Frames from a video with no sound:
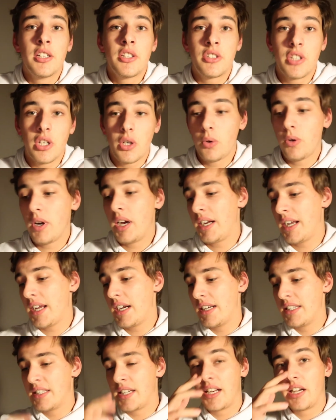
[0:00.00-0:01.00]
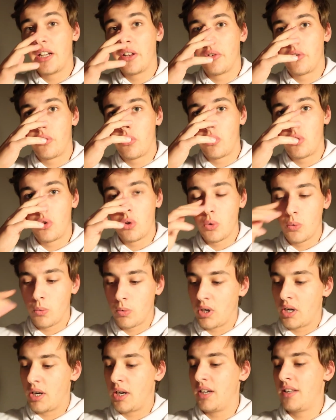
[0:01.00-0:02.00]
So I kind of decided
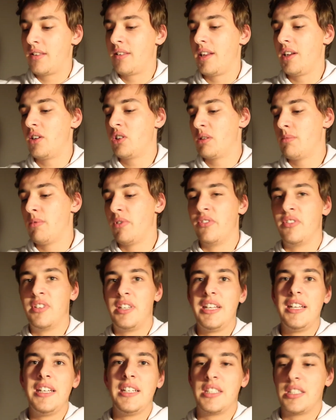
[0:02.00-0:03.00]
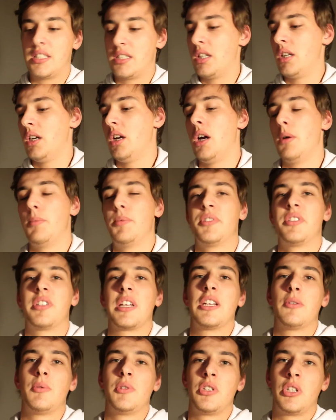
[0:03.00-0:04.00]
to take some of these
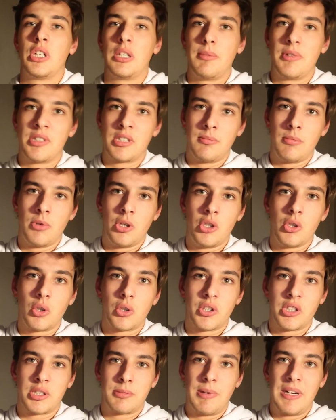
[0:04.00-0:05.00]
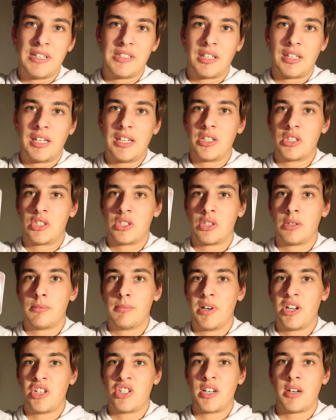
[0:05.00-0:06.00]
upstairs, which is going to be some yogurts, basically just
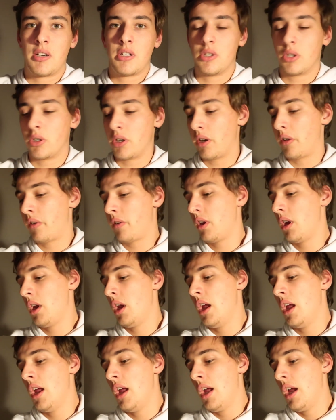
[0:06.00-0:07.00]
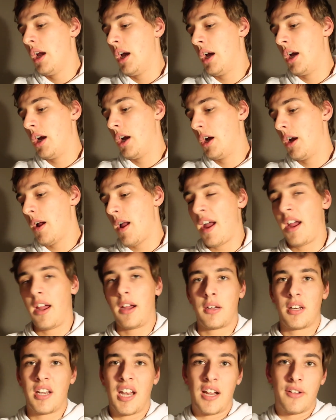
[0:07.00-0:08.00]
some cherry yogurts.
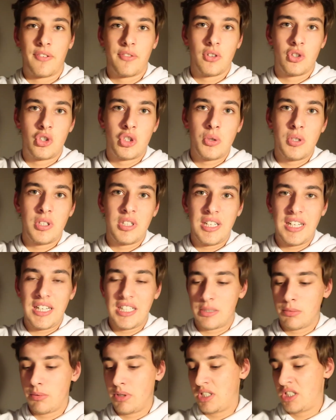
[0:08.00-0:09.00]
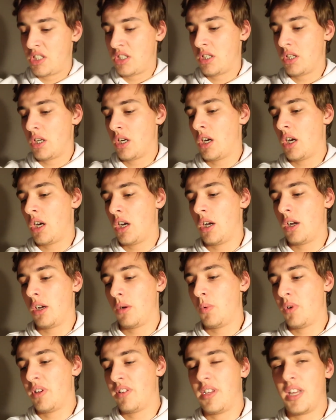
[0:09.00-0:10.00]
Gonna have two of these, which
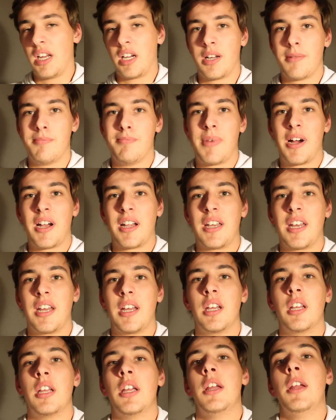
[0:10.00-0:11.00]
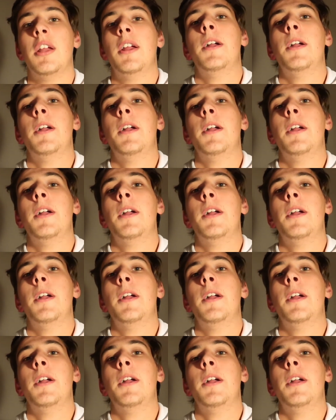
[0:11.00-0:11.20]
the combining